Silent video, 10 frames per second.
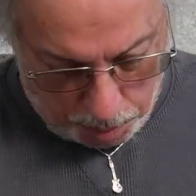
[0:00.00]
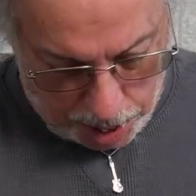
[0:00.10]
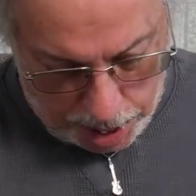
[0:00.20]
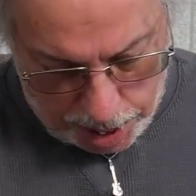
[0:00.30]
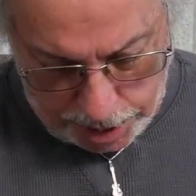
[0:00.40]

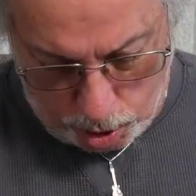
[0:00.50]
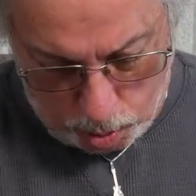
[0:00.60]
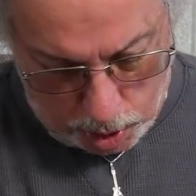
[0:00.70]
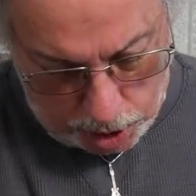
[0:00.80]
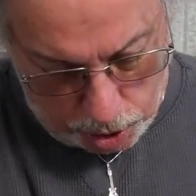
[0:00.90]
and I
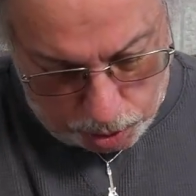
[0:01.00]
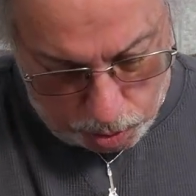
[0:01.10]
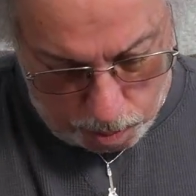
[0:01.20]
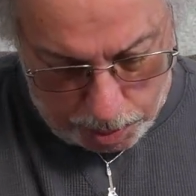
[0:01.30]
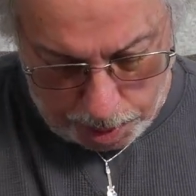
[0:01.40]
thought I
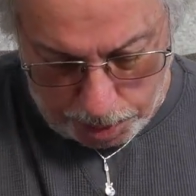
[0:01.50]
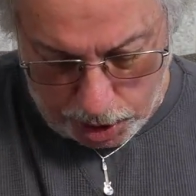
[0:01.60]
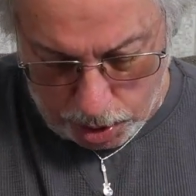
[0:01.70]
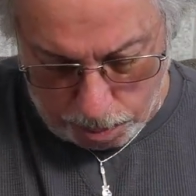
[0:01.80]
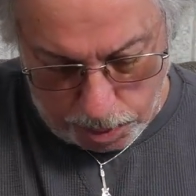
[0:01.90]
saw maybe
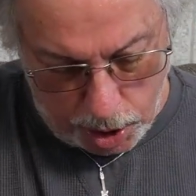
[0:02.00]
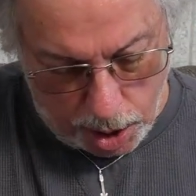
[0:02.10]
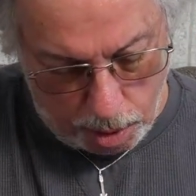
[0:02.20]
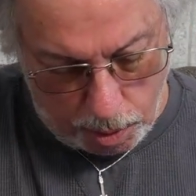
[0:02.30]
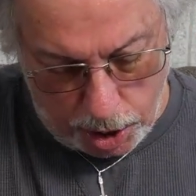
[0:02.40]
something
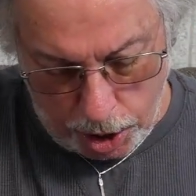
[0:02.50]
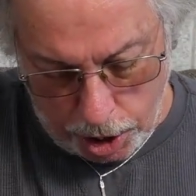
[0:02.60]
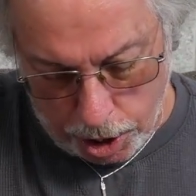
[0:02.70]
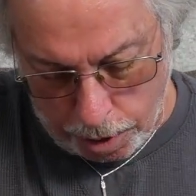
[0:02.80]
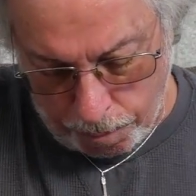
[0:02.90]
down
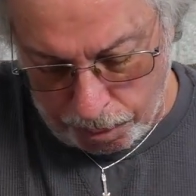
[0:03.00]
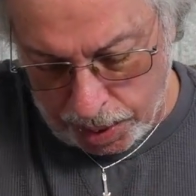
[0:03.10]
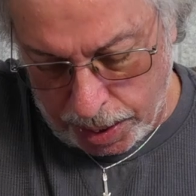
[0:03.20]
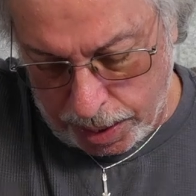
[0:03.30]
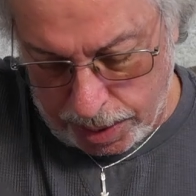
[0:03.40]
here,
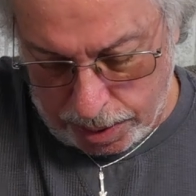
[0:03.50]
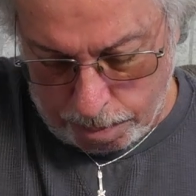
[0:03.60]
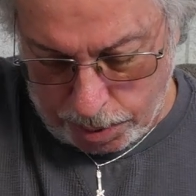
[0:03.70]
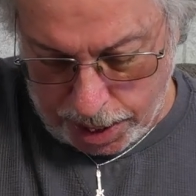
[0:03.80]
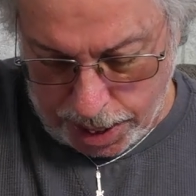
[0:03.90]

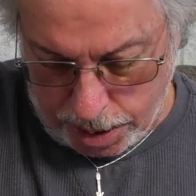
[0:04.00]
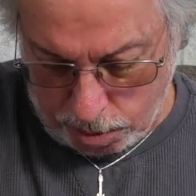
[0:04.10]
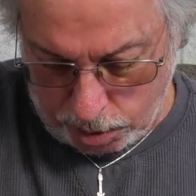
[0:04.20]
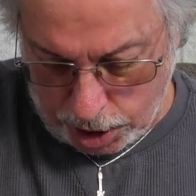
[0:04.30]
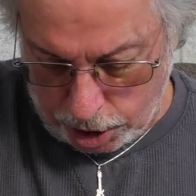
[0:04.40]
but I
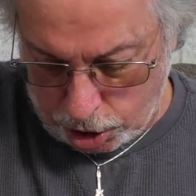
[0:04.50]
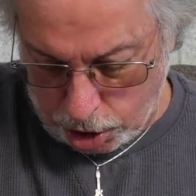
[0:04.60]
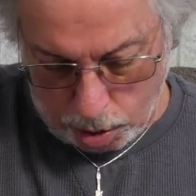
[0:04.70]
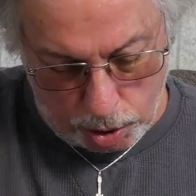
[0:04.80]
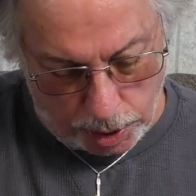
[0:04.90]
don't think
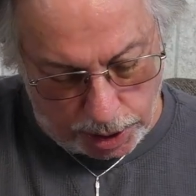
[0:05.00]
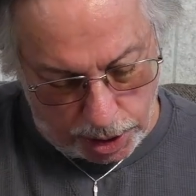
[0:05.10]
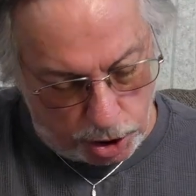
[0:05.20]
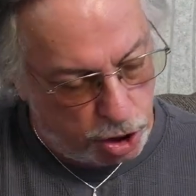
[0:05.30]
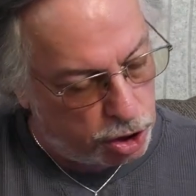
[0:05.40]
so. So I think
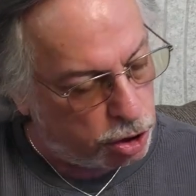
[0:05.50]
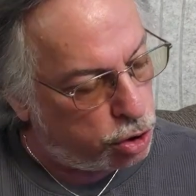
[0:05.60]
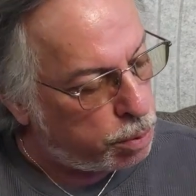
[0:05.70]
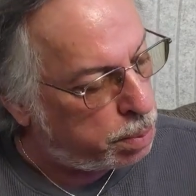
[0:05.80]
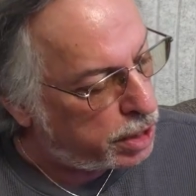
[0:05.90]
it's just a
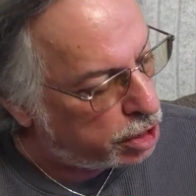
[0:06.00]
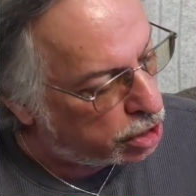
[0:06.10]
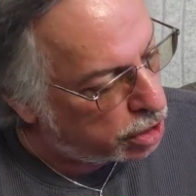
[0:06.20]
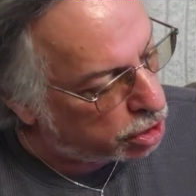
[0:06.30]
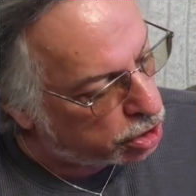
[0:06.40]
two-piece.
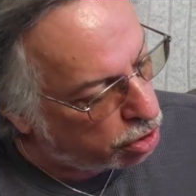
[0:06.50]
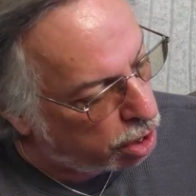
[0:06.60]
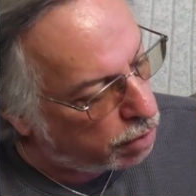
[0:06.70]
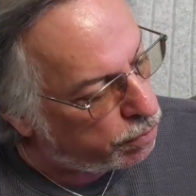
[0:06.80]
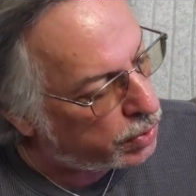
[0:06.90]
Here's a
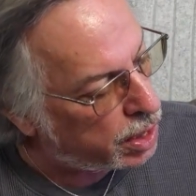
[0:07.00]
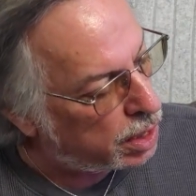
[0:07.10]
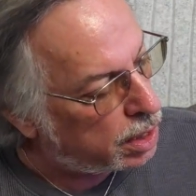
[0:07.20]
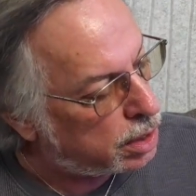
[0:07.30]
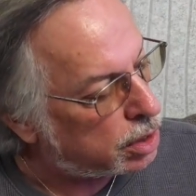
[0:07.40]
scarf.
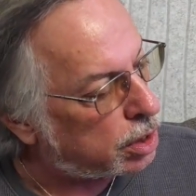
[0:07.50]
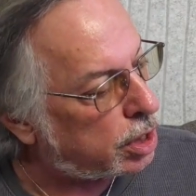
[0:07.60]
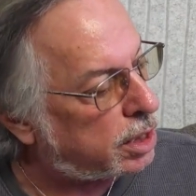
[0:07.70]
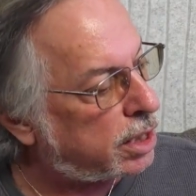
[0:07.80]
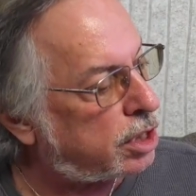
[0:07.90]
So I
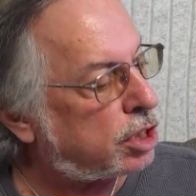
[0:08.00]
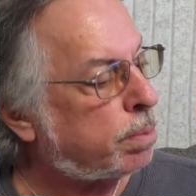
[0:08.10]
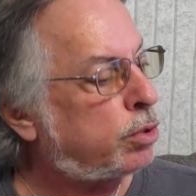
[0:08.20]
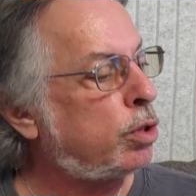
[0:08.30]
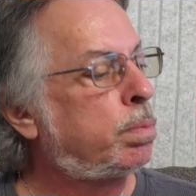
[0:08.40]
think it's just a
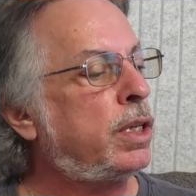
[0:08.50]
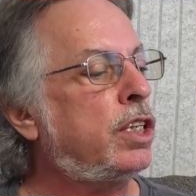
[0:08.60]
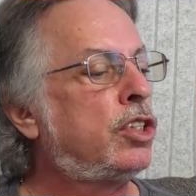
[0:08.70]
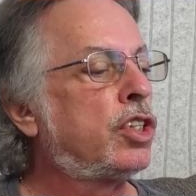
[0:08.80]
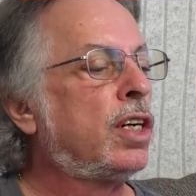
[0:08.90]

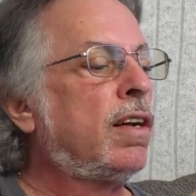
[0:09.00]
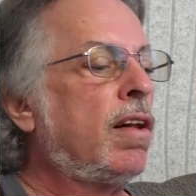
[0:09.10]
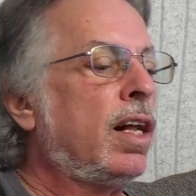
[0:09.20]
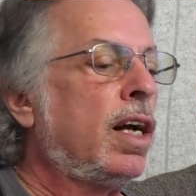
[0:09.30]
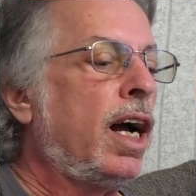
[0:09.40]
two-piece,
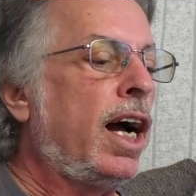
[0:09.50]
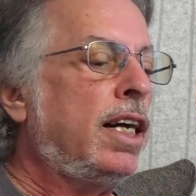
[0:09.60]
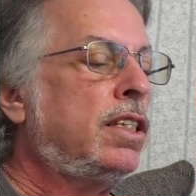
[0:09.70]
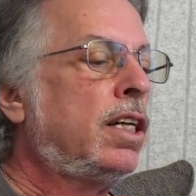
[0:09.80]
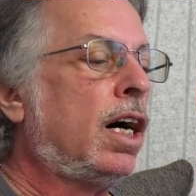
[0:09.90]

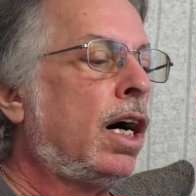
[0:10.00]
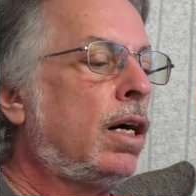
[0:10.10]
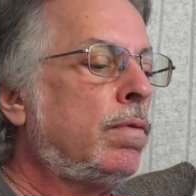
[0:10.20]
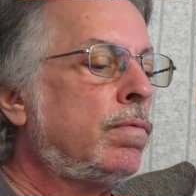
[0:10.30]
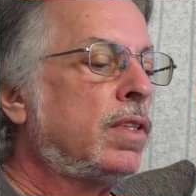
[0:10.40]
and
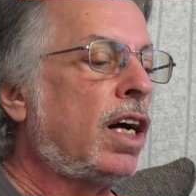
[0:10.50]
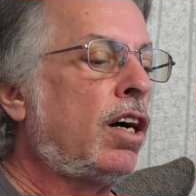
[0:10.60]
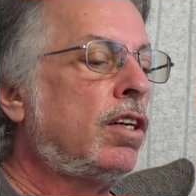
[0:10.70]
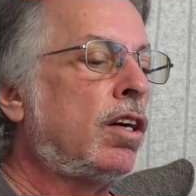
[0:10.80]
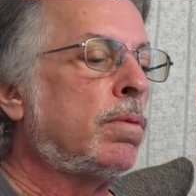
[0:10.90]
I
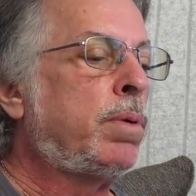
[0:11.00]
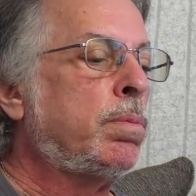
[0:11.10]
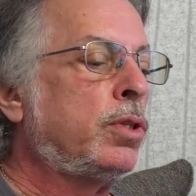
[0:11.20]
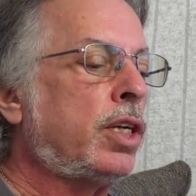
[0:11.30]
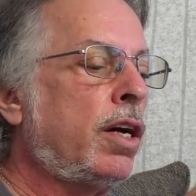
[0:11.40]
heard other
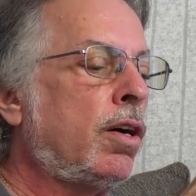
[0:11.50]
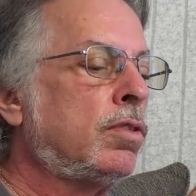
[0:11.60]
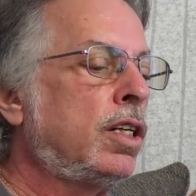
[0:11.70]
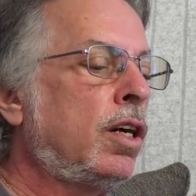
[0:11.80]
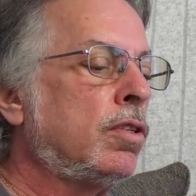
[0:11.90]
people say, oh,
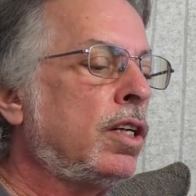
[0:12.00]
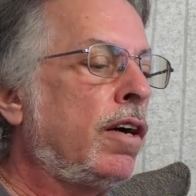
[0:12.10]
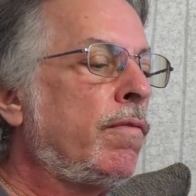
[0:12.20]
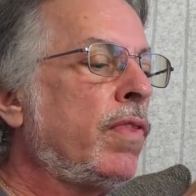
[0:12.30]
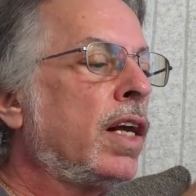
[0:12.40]
you know,
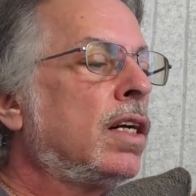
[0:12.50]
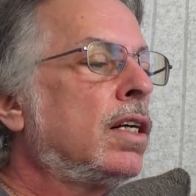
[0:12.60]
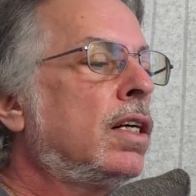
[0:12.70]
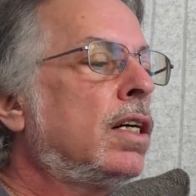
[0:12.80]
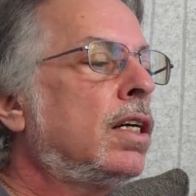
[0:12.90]

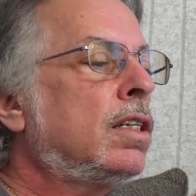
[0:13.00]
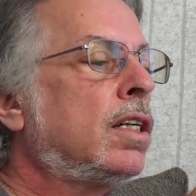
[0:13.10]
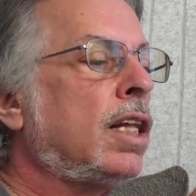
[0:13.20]
the